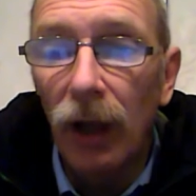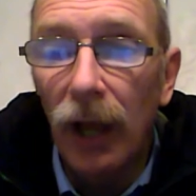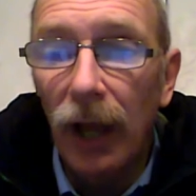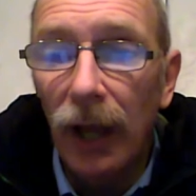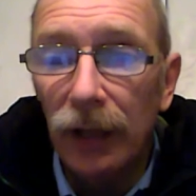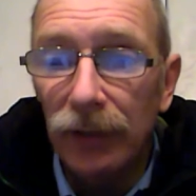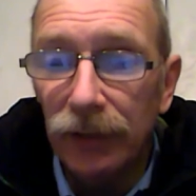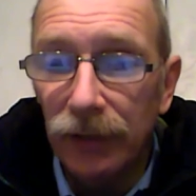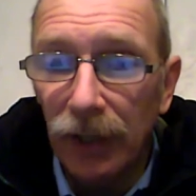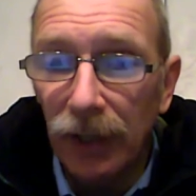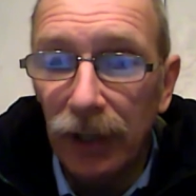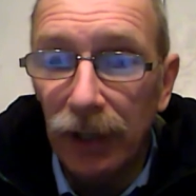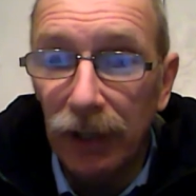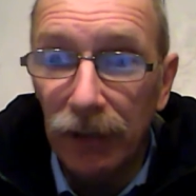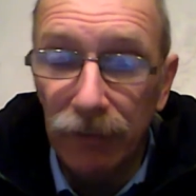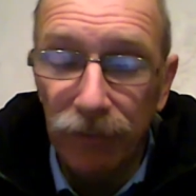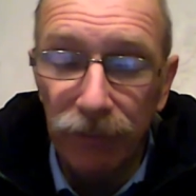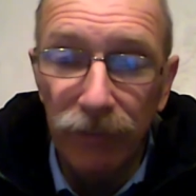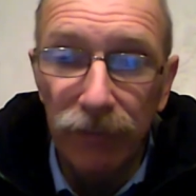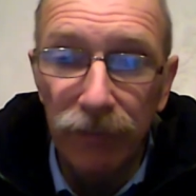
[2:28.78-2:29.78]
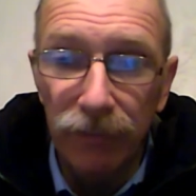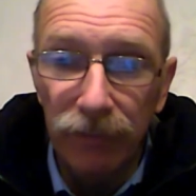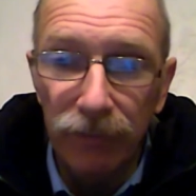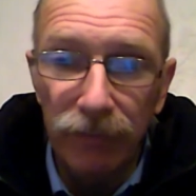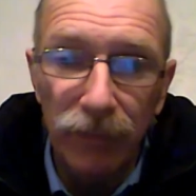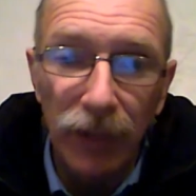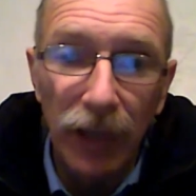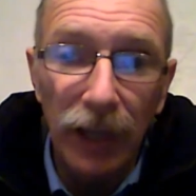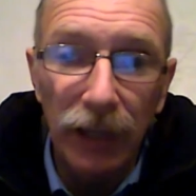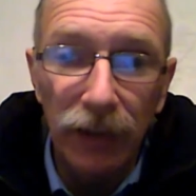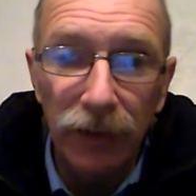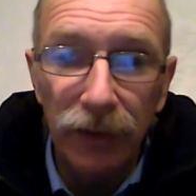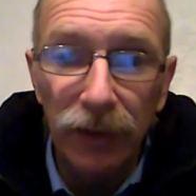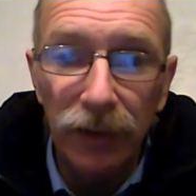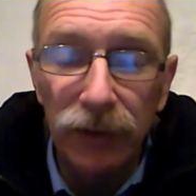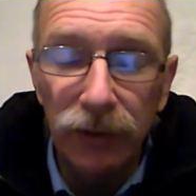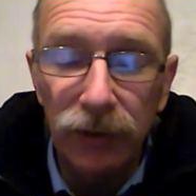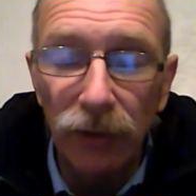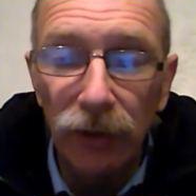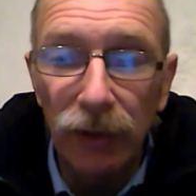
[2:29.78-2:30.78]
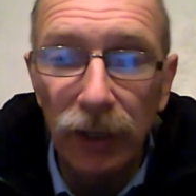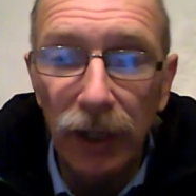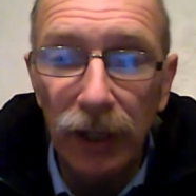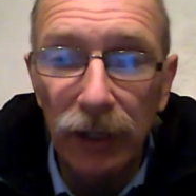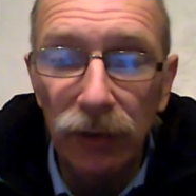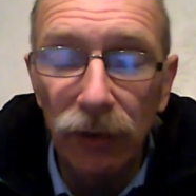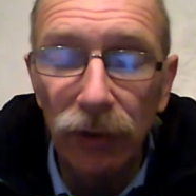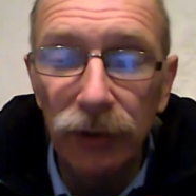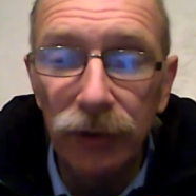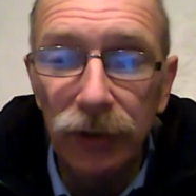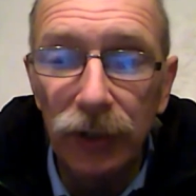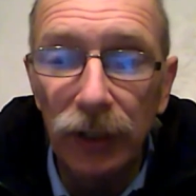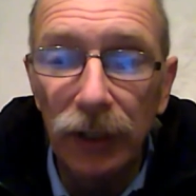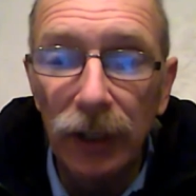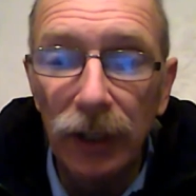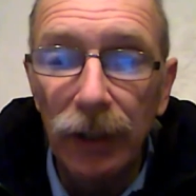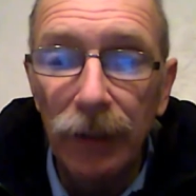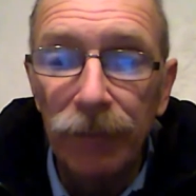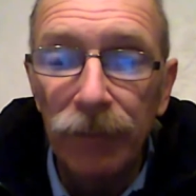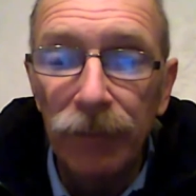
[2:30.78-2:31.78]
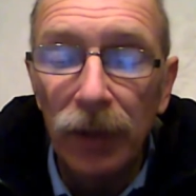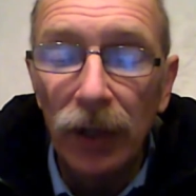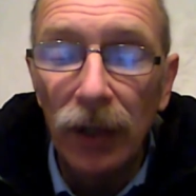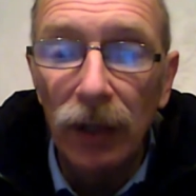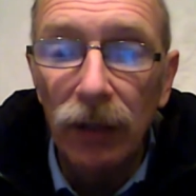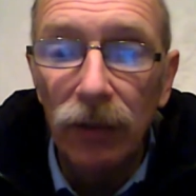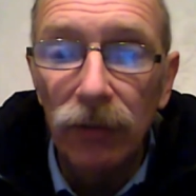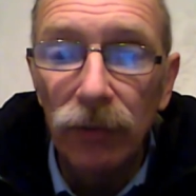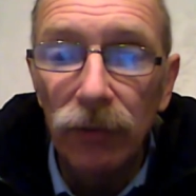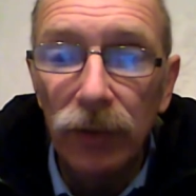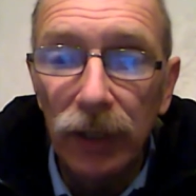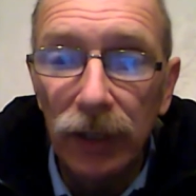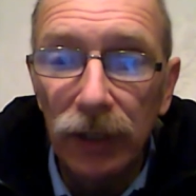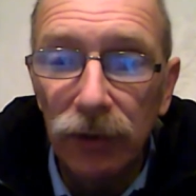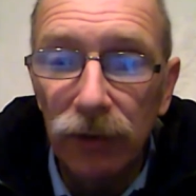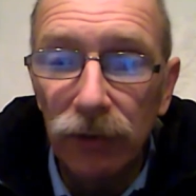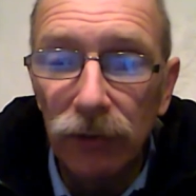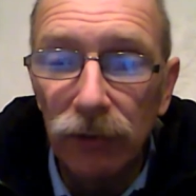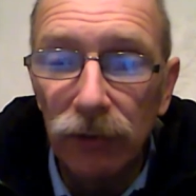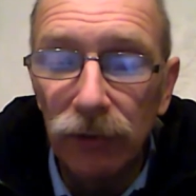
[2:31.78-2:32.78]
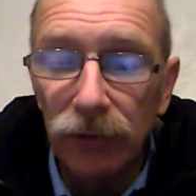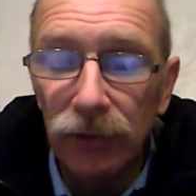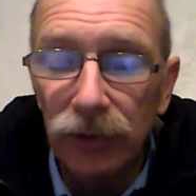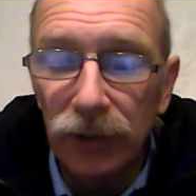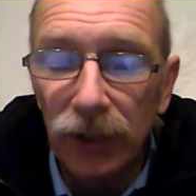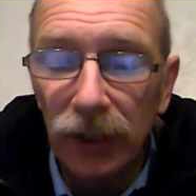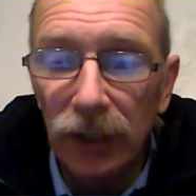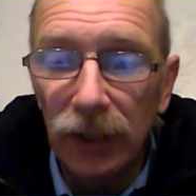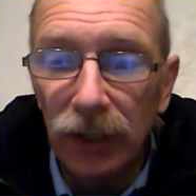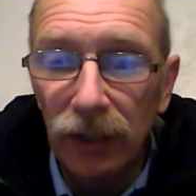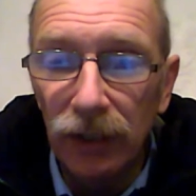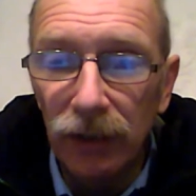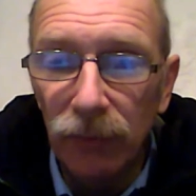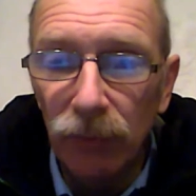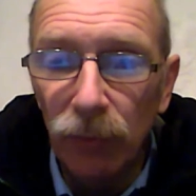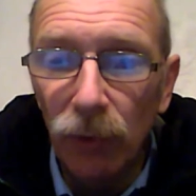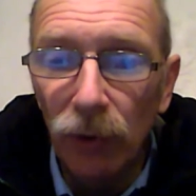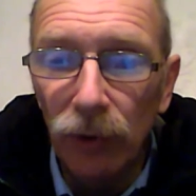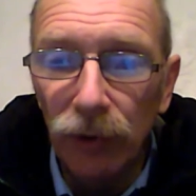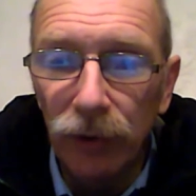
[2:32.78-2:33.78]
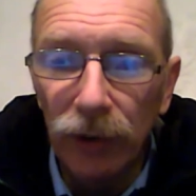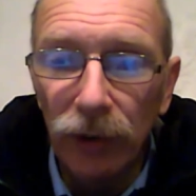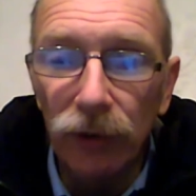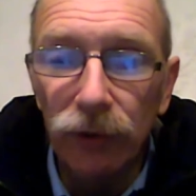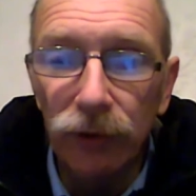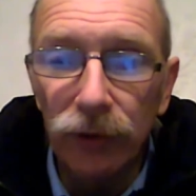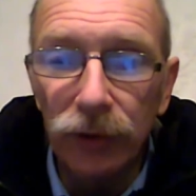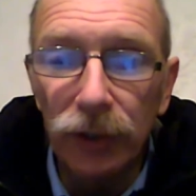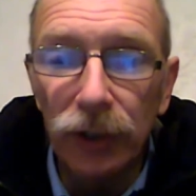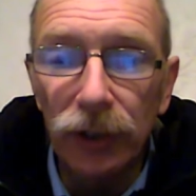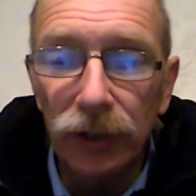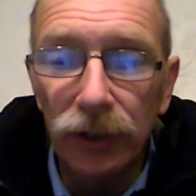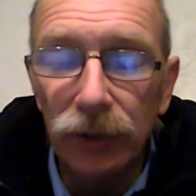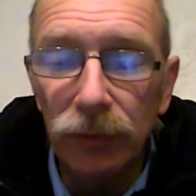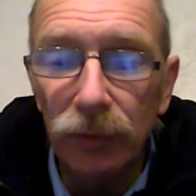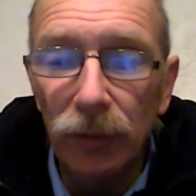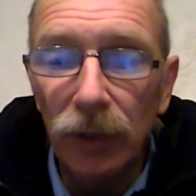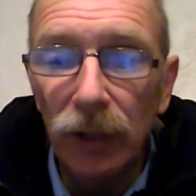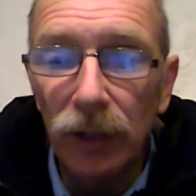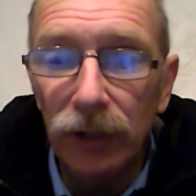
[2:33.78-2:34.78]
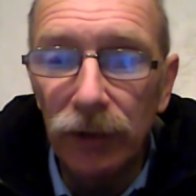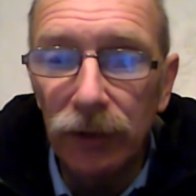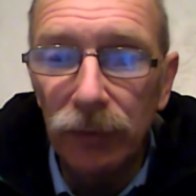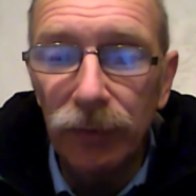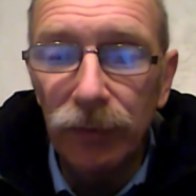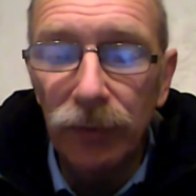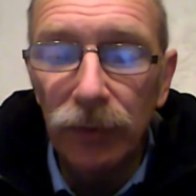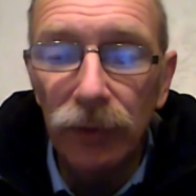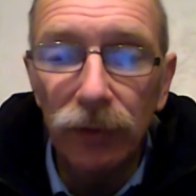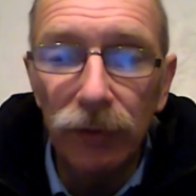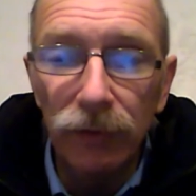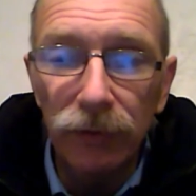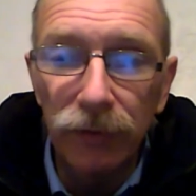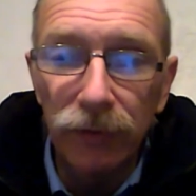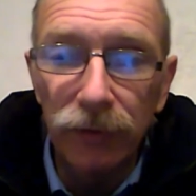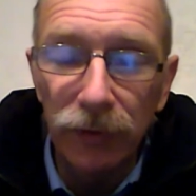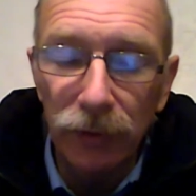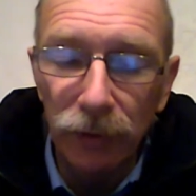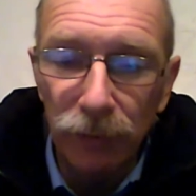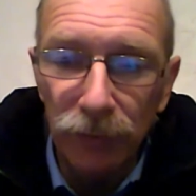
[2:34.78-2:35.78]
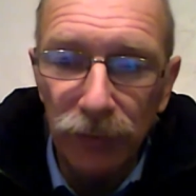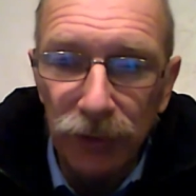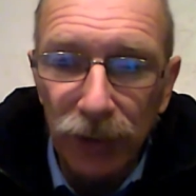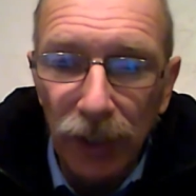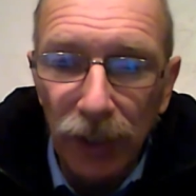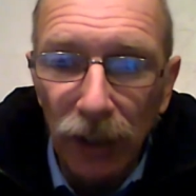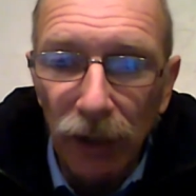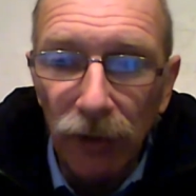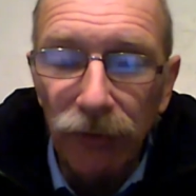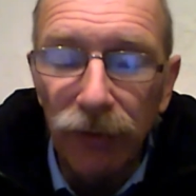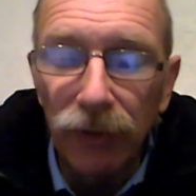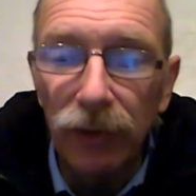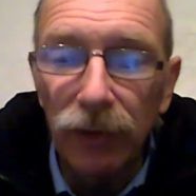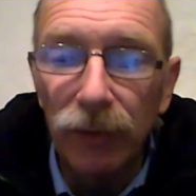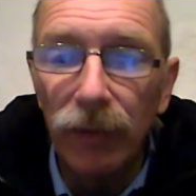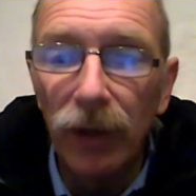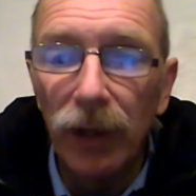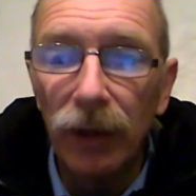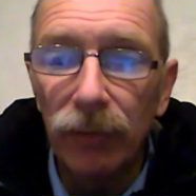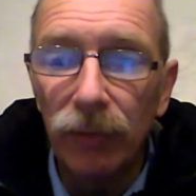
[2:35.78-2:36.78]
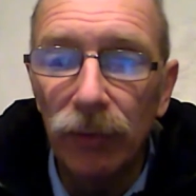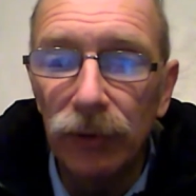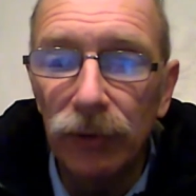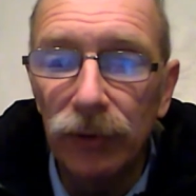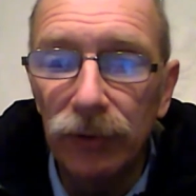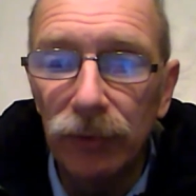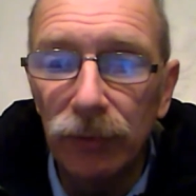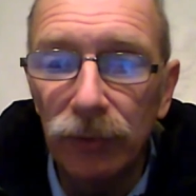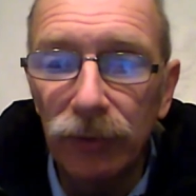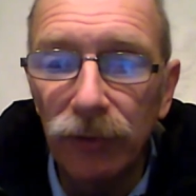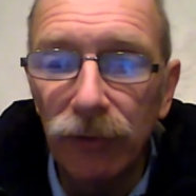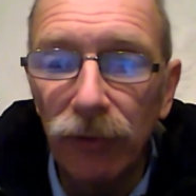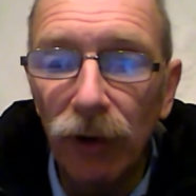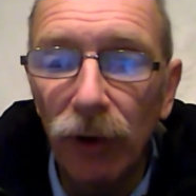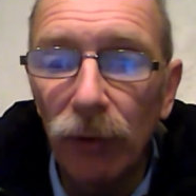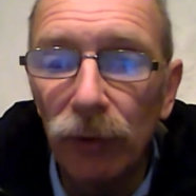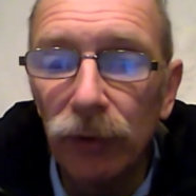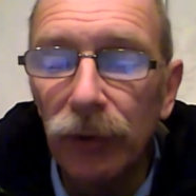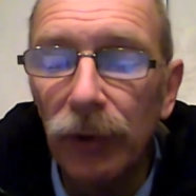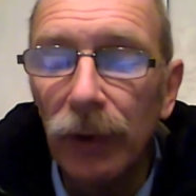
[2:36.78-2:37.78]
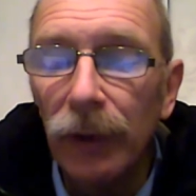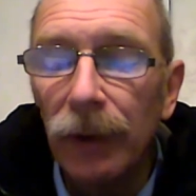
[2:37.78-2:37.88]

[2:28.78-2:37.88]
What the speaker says: as a atheist stroke agnostic, really to see what the contradictions were and to prove to himself that the Bible was false.